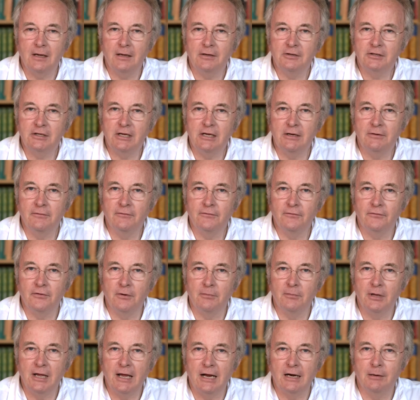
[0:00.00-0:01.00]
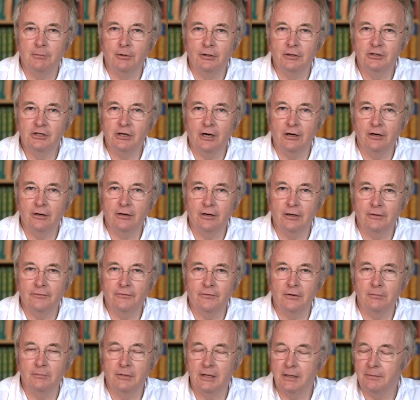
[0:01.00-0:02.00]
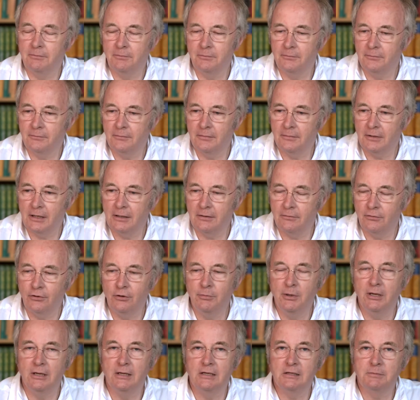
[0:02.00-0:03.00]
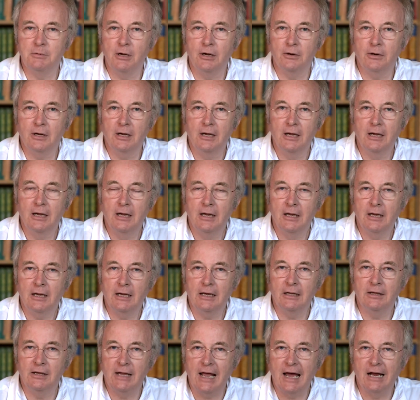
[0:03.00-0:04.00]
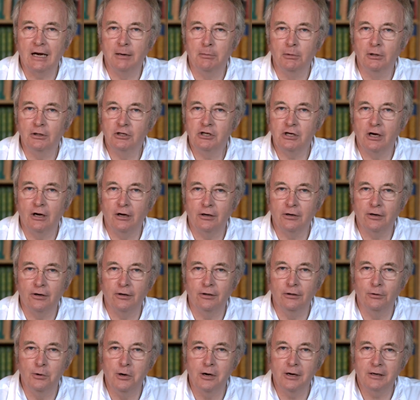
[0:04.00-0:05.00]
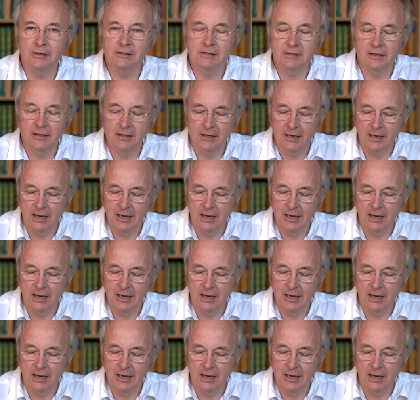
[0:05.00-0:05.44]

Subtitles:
scene from the Animal Charcoal, from the Ruby and the Smoke in the Animal Charcoal Works.